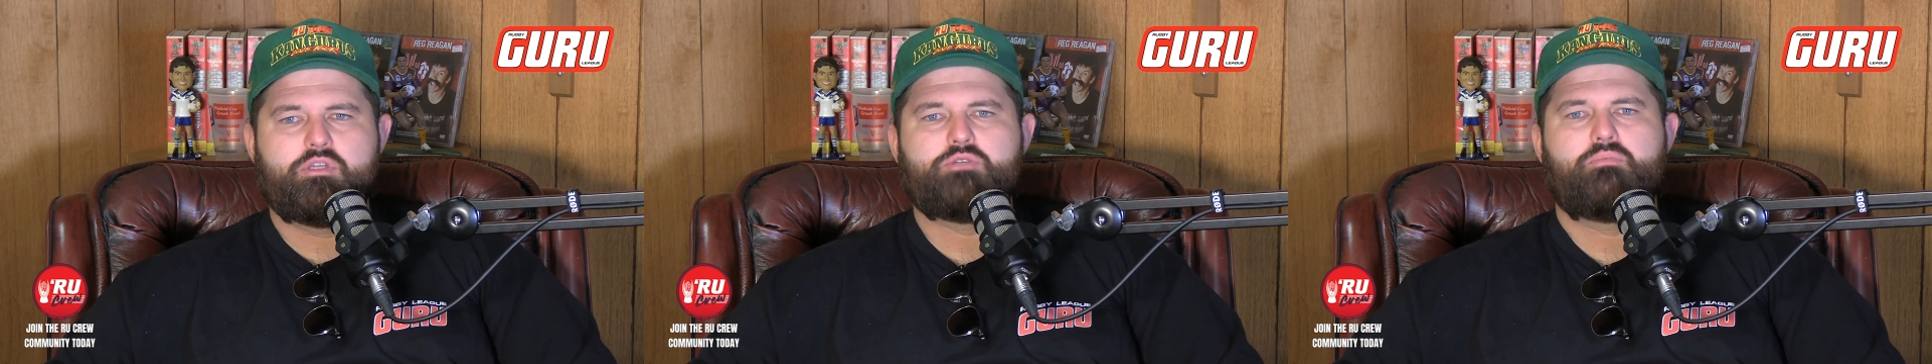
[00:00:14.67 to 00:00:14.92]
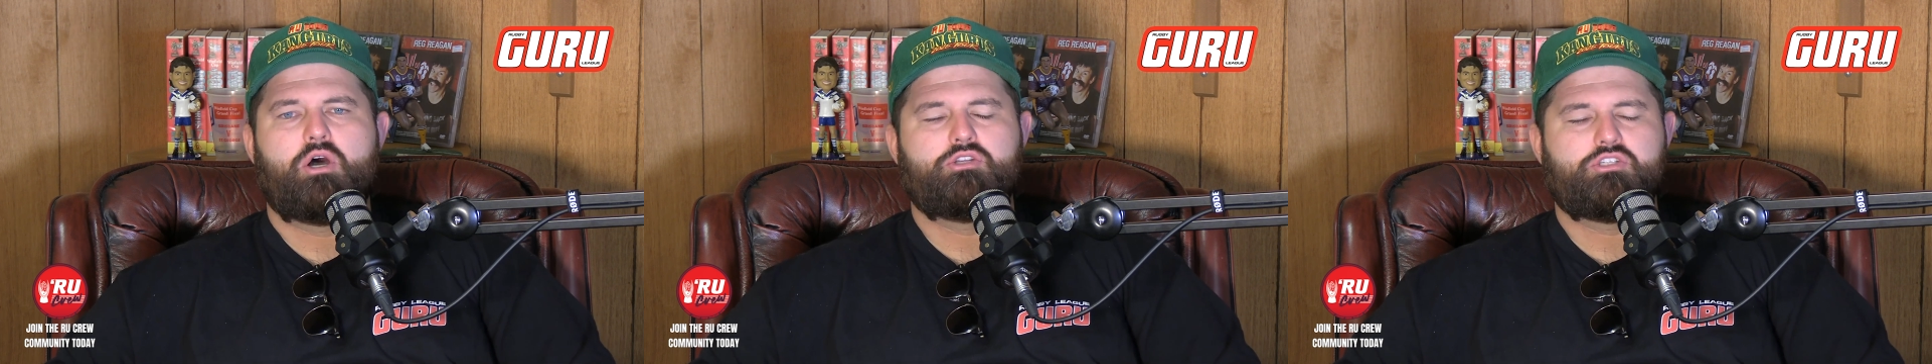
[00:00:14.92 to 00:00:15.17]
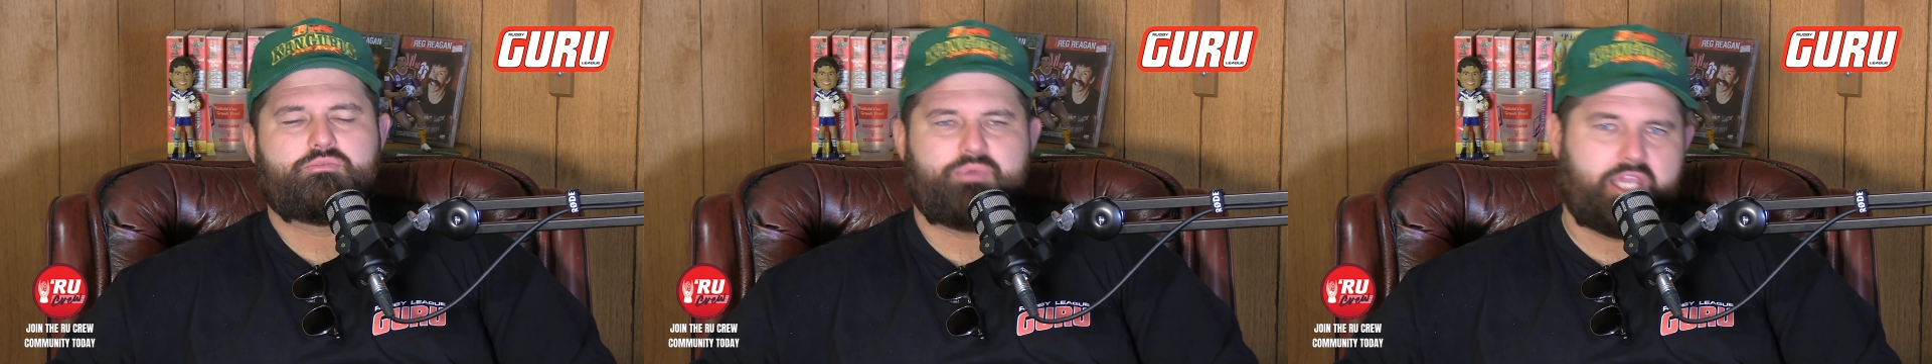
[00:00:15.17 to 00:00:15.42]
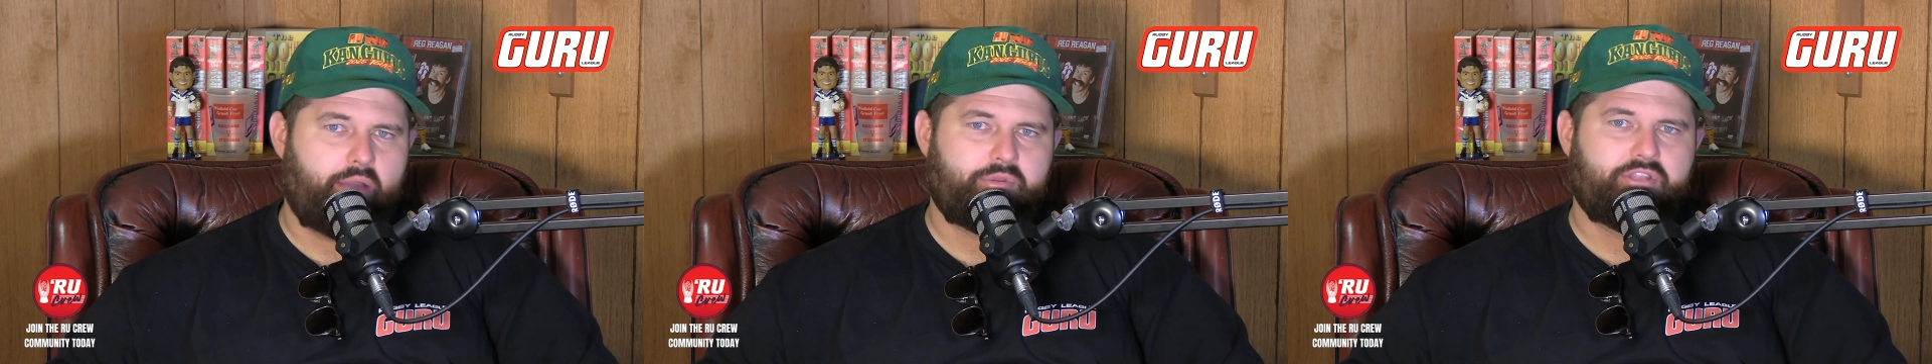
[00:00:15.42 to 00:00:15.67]
Mitch Moses
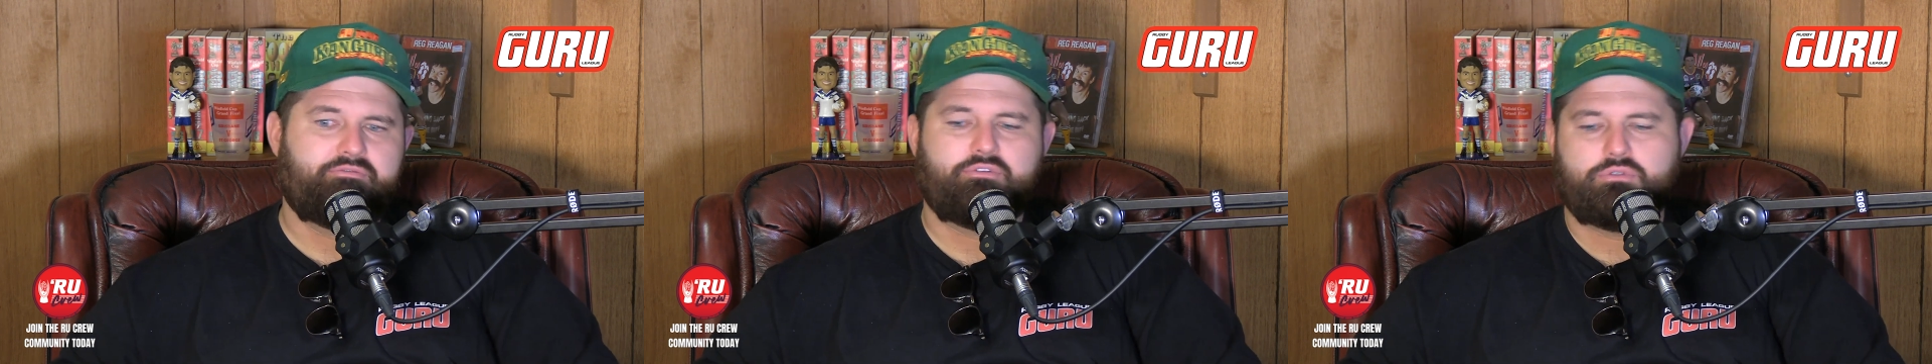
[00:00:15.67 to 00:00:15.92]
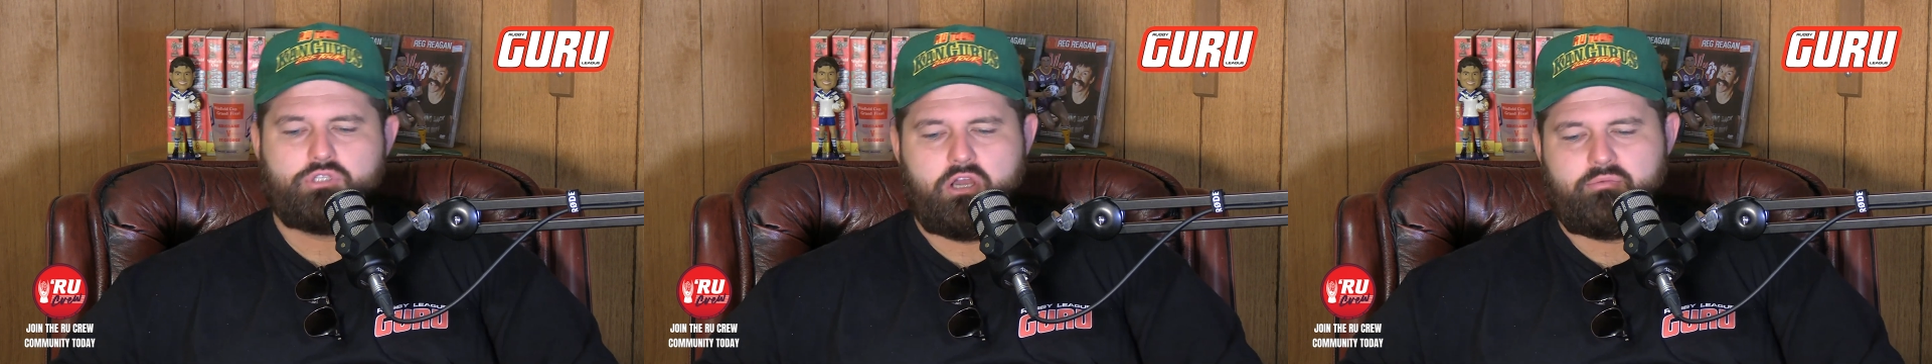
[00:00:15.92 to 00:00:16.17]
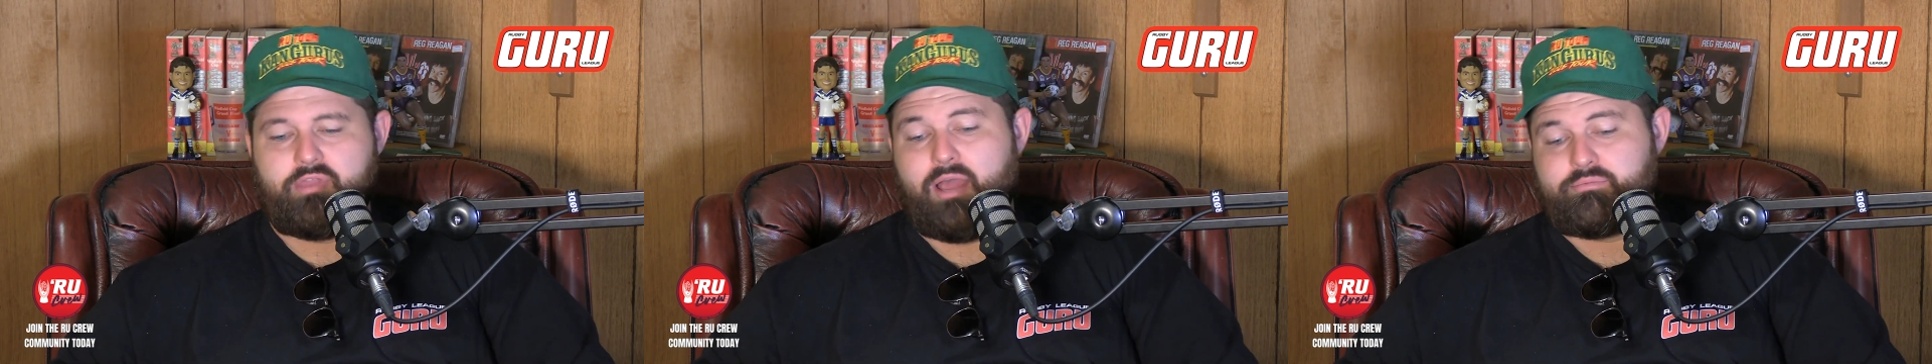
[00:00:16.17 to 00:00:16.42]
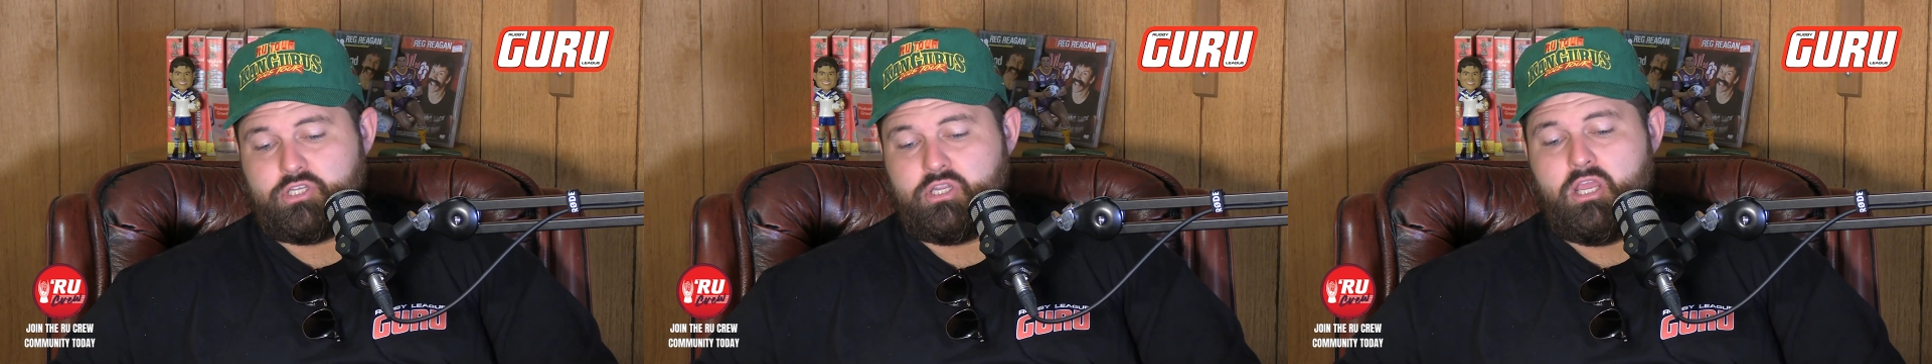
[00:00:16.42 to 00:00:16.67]
becoming the full-time
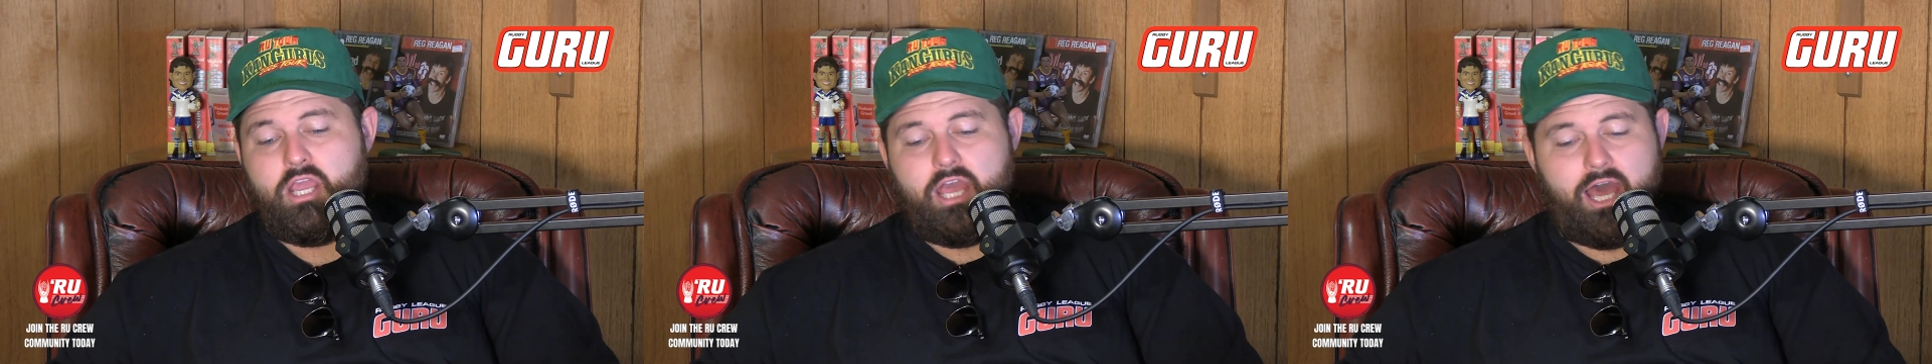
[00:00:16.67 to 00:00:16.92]
captain.